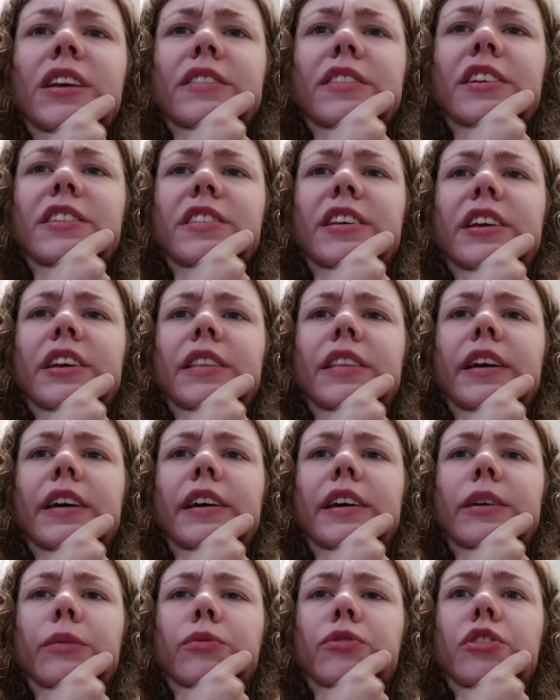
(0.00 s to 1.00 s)
It says here
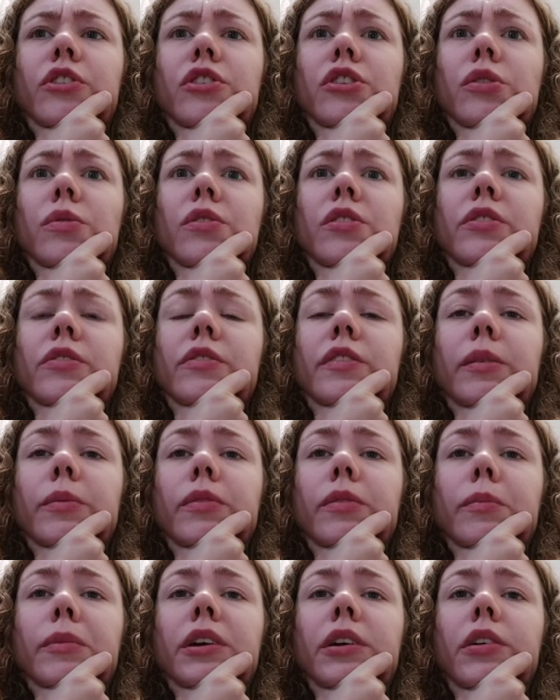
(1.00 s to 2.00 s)
that it was the unions that
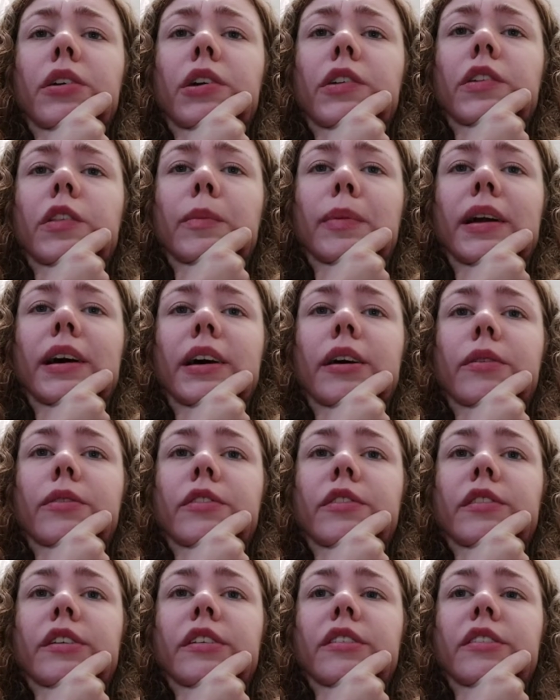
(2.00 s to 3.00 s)
were the main cause of the
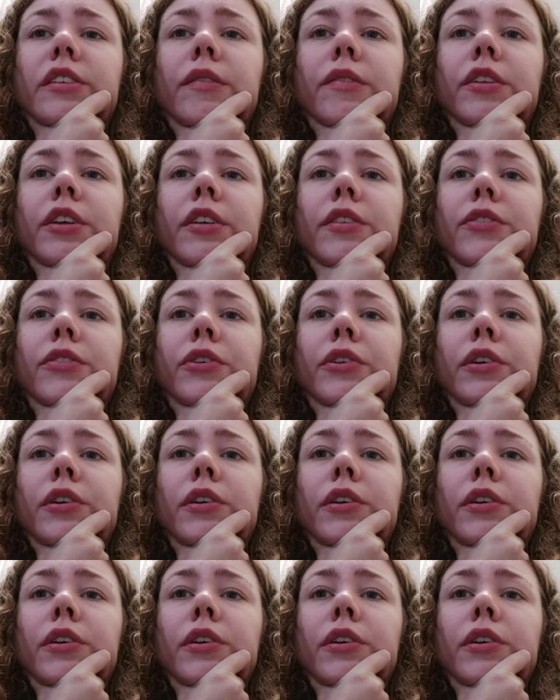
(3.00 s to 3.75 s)
blackouts in the 1970s.